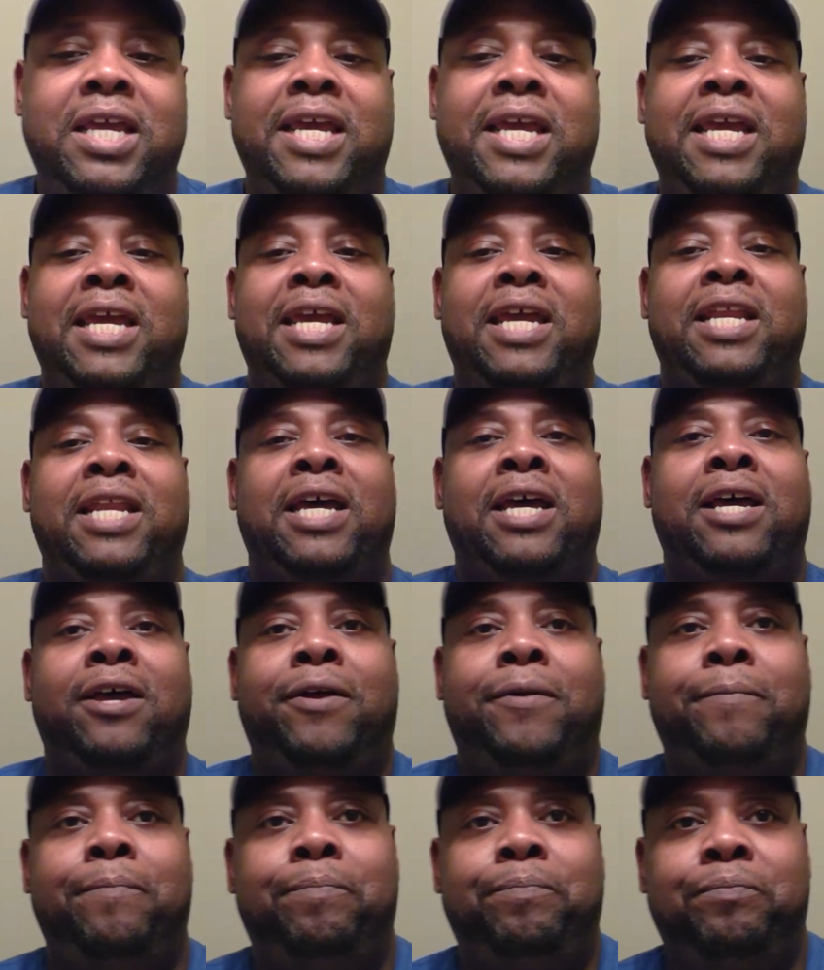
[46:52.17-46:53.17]
and
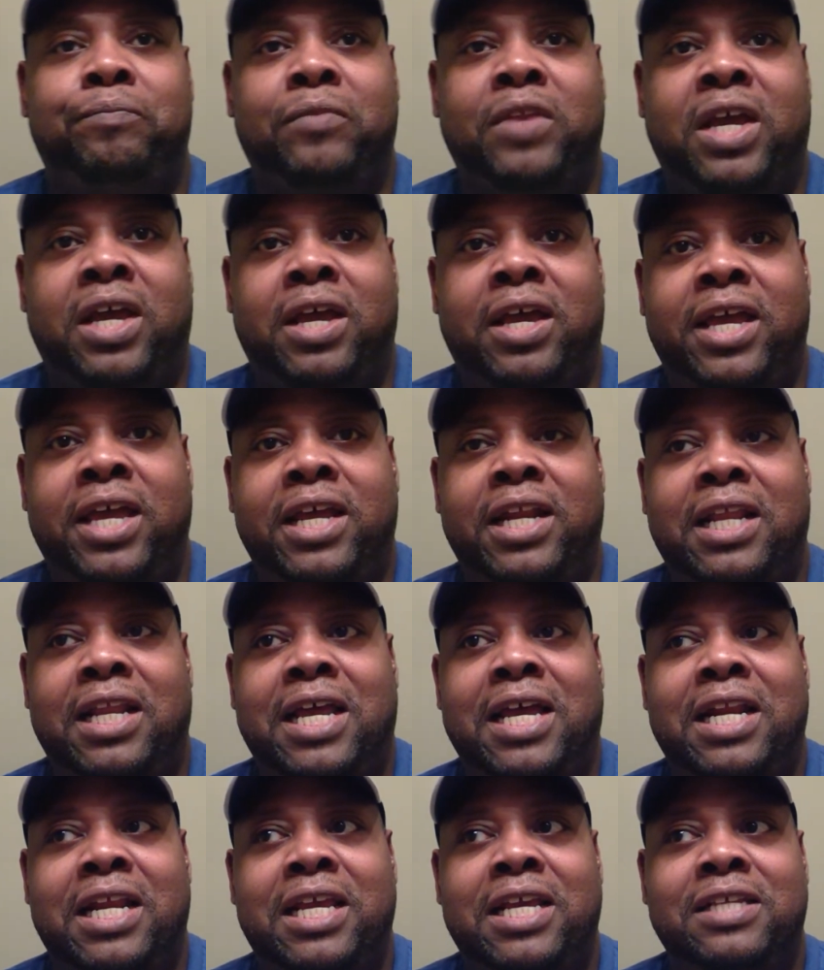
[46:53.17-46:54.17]
I had a
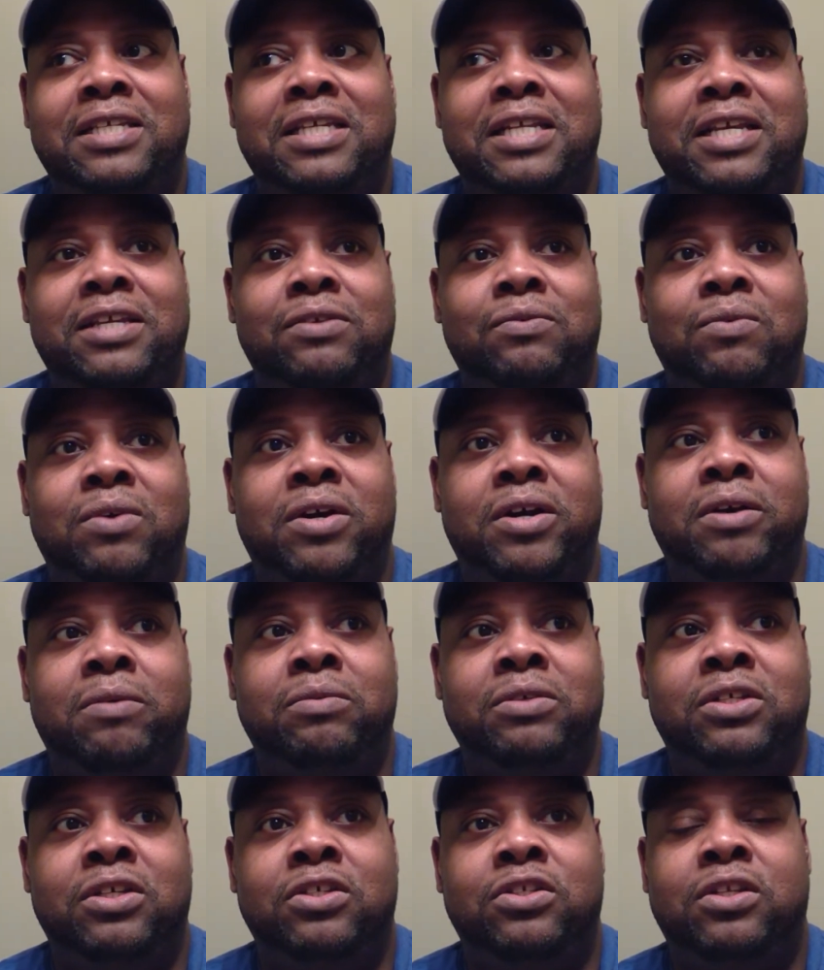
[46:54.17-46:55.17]
lot of incidents where
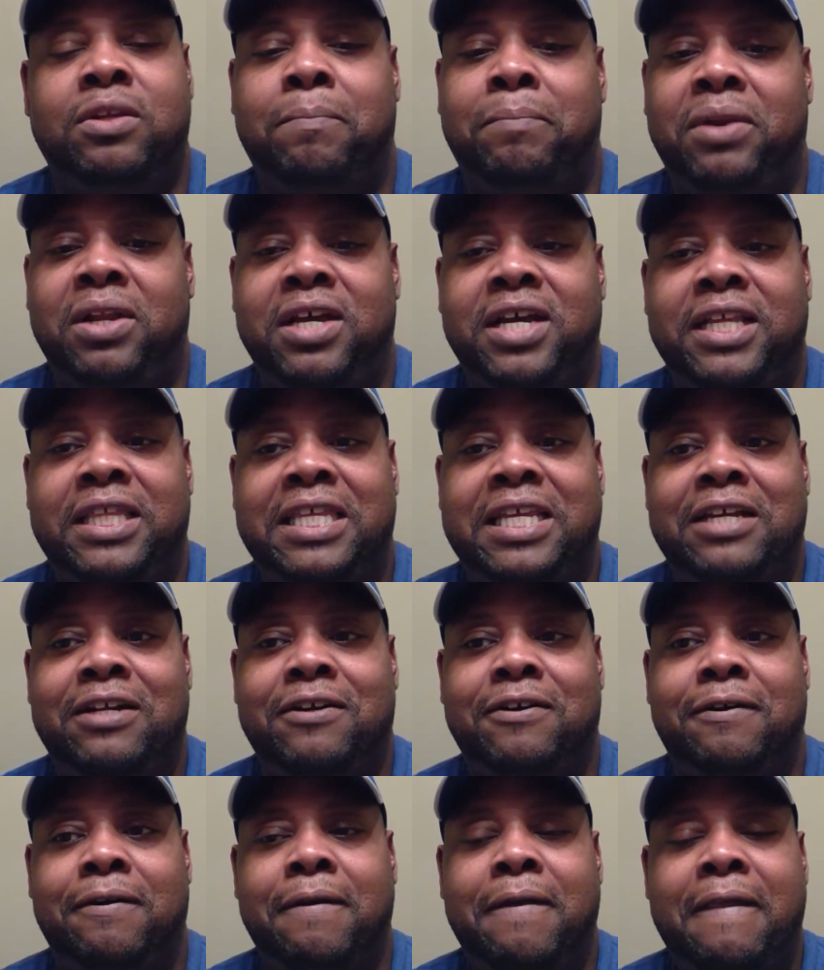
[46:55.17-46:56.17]
it was just a blood
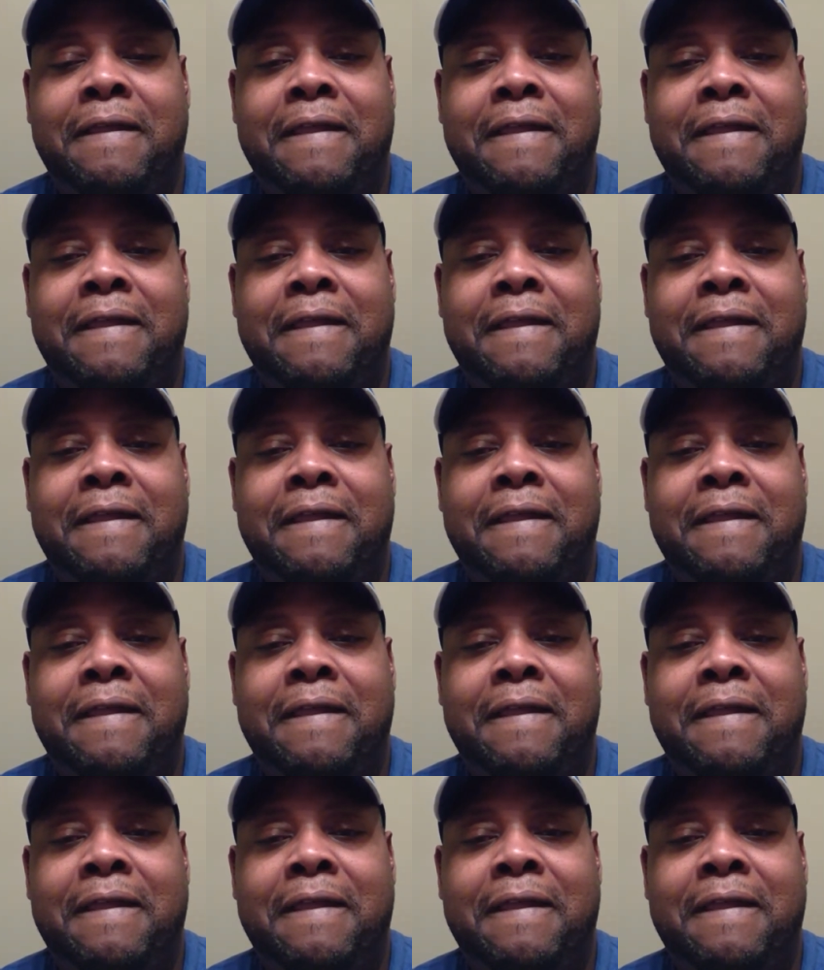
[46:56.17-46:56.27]
thinner.